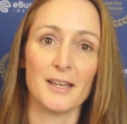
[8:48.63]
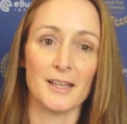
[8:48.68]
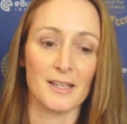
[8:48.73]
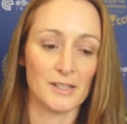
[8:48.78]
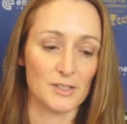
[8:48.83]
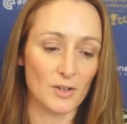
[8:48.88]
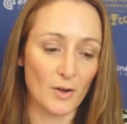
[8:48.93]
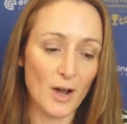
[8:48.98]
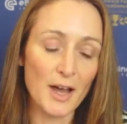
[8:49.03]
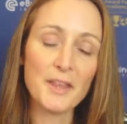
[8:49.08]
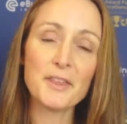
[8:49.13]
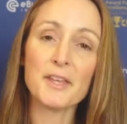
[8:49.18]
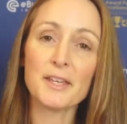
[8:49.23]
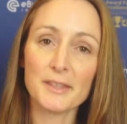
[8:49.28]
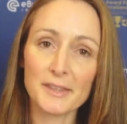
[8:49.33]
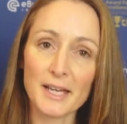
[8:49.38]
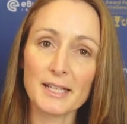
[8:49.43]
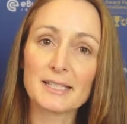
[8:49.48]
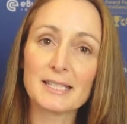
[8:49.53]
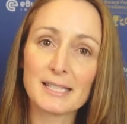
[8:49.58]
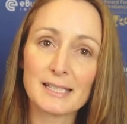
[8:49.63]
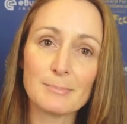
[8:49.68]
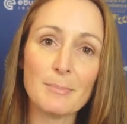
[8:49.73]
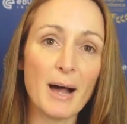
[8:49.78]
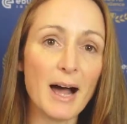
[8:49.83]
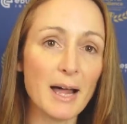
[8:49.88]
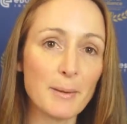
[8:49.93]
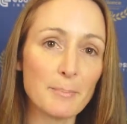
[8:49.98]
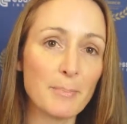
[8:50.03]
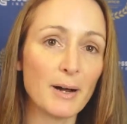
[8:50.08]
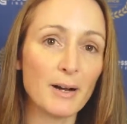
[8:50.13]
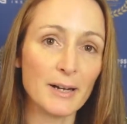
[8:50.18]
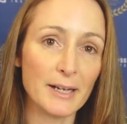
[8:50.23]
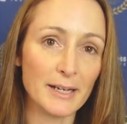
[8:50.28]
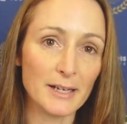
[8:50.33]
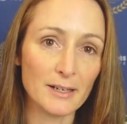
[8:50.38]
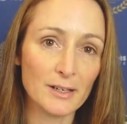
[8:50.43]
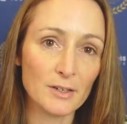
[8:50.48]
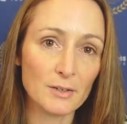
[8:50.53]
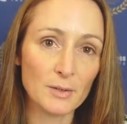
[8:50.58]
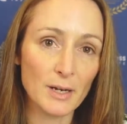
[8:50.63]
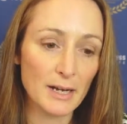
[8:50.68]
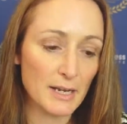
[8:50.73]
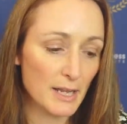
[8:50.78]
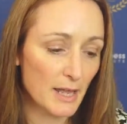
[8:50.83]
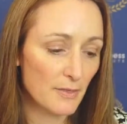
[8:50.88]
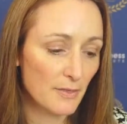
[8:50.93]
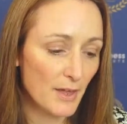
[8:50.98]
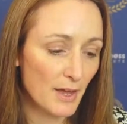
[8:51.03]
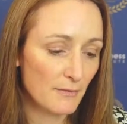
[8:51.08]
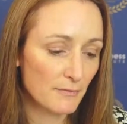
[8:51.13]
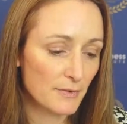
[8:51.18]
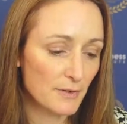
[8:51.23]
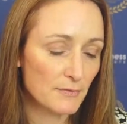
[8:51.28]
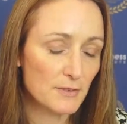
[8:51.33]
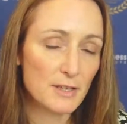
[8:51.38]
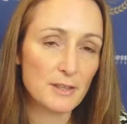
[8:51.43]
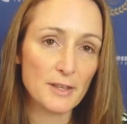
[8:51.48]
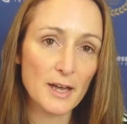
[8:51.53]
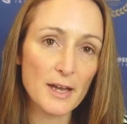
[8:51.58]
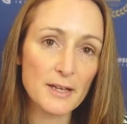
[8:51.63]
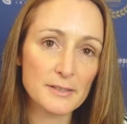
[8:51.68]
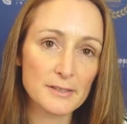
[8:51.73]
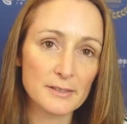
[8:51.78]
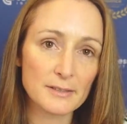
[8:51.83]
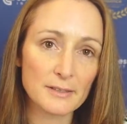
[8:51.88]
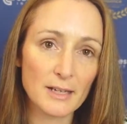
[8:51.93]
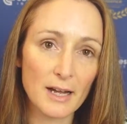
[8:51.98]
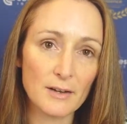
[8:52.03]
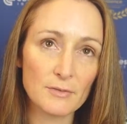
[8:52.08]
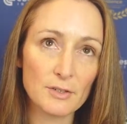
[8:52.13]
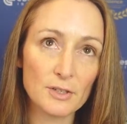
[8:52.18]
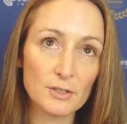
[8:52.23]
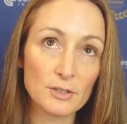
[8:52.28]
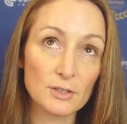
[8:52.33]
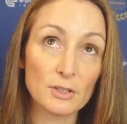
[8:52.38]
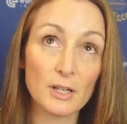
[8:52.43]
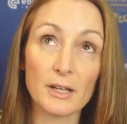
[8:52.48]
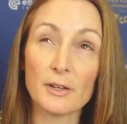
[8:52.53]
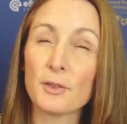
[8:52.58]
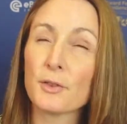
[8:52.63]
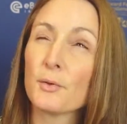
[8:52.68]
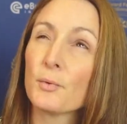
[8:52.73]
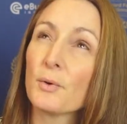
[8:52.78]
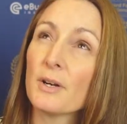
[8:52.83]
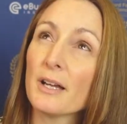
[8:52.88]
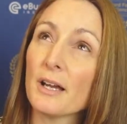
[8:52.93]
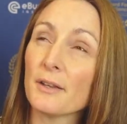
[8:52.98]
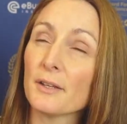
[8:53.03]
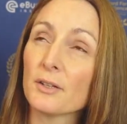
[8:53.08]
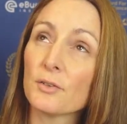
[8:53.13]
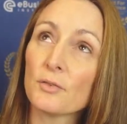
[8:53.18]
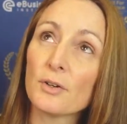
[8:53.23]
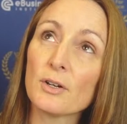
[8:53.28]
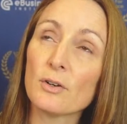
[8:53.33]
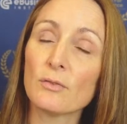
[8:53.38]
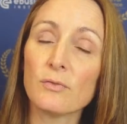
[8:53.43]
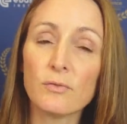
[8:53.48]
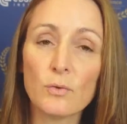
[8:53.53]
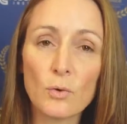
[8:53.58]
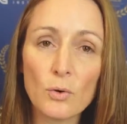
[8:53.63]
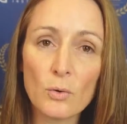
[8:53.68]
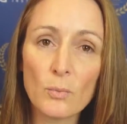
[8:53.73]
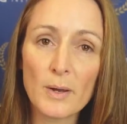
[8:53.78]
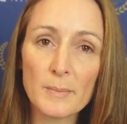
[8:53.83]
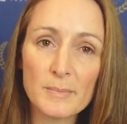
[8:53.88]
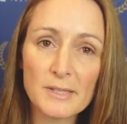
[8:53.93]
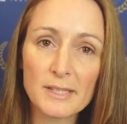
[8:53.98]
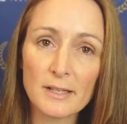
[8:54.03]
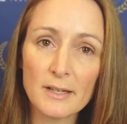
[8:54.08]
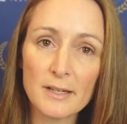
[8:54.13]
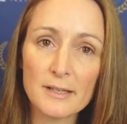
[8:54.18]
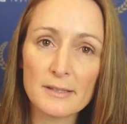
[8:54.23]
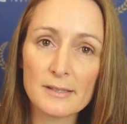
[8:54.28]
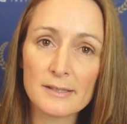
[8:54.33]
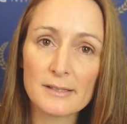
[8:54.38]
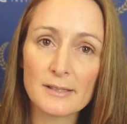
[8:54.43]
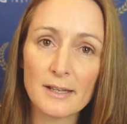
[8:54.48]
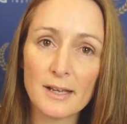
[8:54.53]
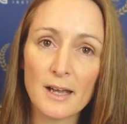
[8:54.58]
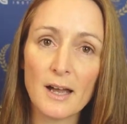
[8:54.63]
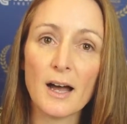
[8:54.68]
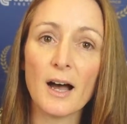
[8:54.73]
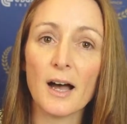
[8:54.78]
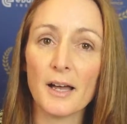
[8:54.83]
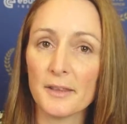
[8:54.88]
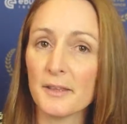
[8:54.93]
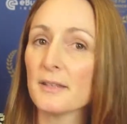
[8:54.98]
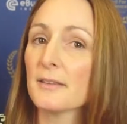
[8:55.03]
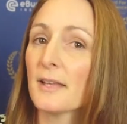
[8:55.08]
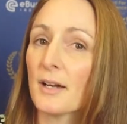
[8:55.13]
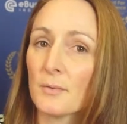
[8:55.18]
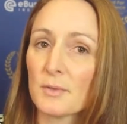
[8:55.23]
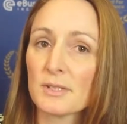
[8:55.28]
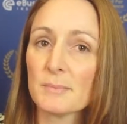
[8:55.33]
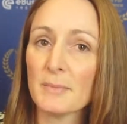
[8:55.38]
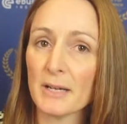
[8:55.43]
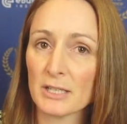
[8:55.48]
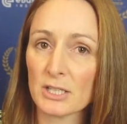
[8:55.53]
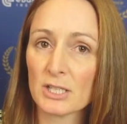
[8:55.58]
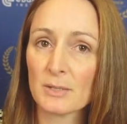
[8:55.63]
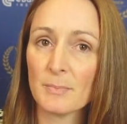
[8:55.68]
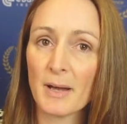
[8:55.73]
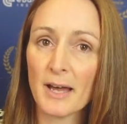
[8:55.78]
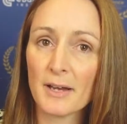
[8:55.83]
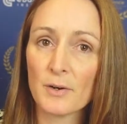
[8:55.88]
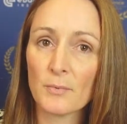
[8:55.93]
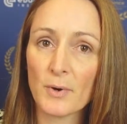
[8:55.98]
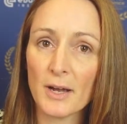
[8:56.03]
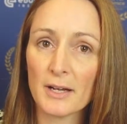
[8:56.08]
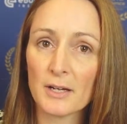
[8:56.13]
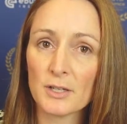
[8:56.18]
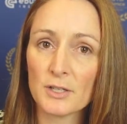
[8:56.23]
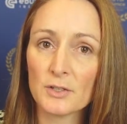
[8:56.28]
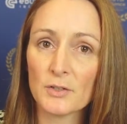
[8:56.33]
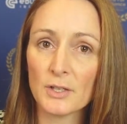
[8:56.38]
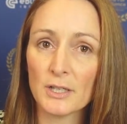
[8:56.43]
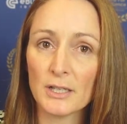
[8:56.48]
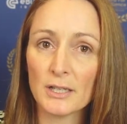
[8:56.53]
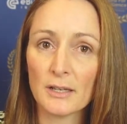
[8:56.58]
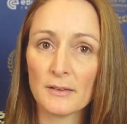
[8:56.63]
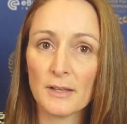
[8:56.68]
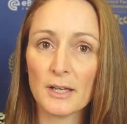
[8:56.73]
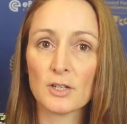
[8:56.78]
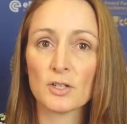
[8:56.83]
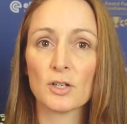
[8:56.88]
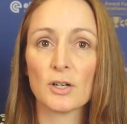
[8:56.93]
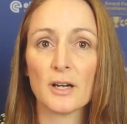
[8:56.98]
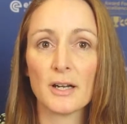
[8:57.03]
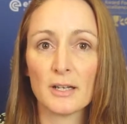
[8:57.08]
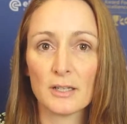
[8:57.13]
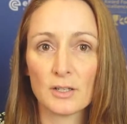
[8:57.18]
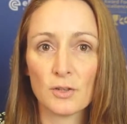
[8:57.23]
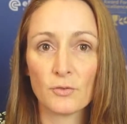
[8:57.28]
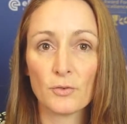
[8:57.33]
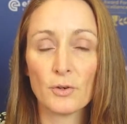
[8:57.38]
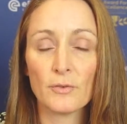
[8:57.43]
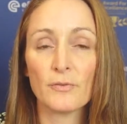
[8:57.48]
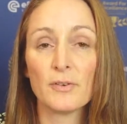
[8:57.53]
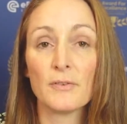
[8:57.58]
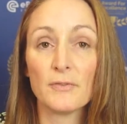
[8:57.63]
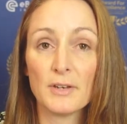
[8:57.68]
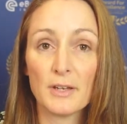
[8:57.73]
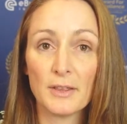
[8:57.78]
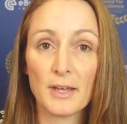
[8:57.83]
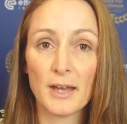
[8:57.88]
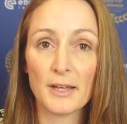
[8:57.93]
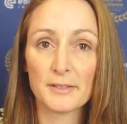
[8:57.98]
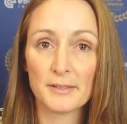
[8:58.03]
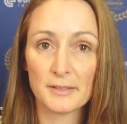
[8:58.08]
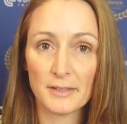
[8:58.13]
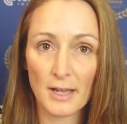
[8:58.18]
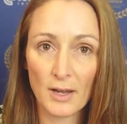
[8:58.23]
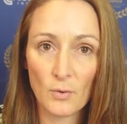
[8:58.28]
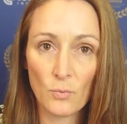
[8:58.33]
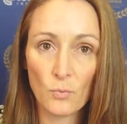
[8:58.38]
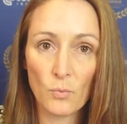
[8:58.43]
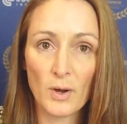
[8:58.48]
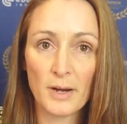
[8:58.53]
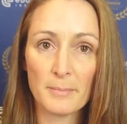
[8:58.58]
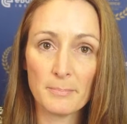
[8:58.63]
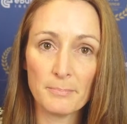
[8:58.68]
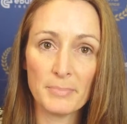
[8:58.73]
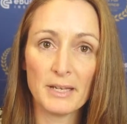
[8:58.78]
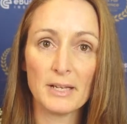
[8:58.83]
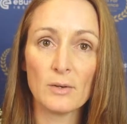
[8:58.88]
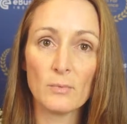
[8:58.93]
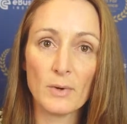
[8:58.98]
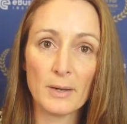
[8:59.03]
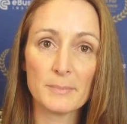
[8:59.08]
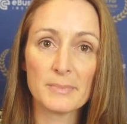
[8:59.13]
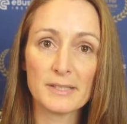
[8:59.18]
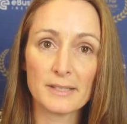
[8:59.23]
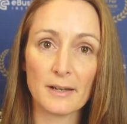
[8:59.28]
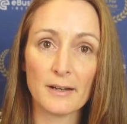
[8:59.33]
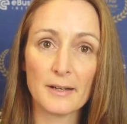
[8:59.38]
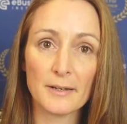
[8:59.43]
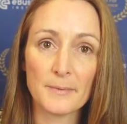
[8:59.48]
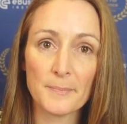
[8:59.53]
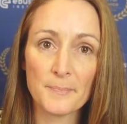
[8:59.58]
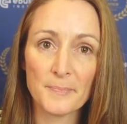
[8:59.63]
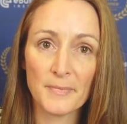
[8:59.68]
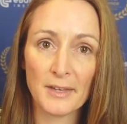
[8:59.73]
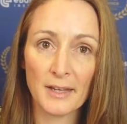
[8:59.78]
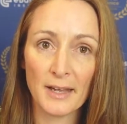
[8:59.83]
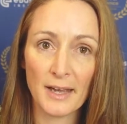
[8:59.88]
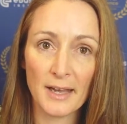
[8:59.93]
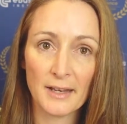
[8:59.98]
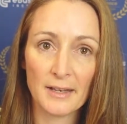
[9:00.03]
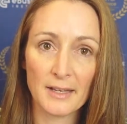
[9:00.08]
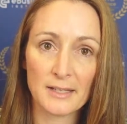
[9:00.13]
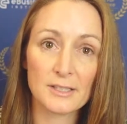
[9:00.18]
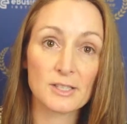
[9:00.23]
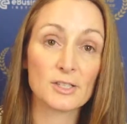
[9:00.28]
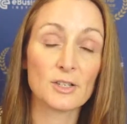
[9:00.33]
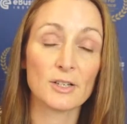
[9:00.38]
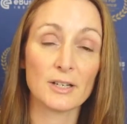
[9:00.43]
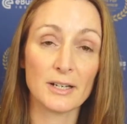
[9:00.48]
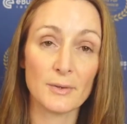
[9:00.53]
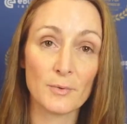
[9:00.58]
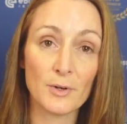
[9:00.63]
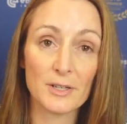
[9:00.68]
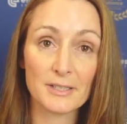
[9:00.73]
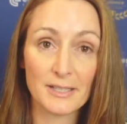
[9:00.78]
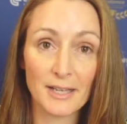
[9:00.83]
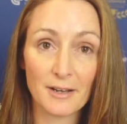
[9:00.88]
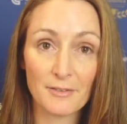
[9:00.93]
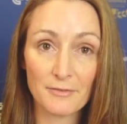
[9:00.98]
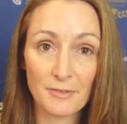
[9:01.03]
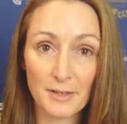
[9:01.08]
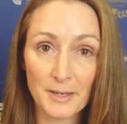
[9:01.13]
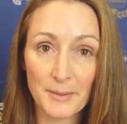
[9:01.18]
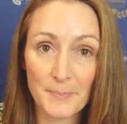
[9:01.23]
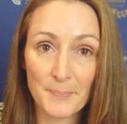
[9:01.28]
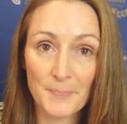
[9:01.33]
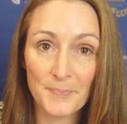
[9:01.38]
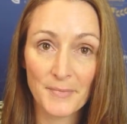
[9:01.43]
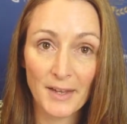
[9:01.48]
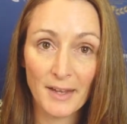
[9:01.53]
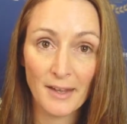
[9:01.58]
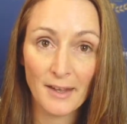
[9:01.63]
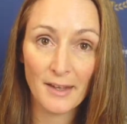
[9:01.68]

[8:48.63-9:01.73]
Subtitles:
So I think that's smart buying. And that 50,000 covered like 3 or 4 websites. I think that was a much smarter way to do it than try and throw 50,000 at one big website. And that certainly worked out for him.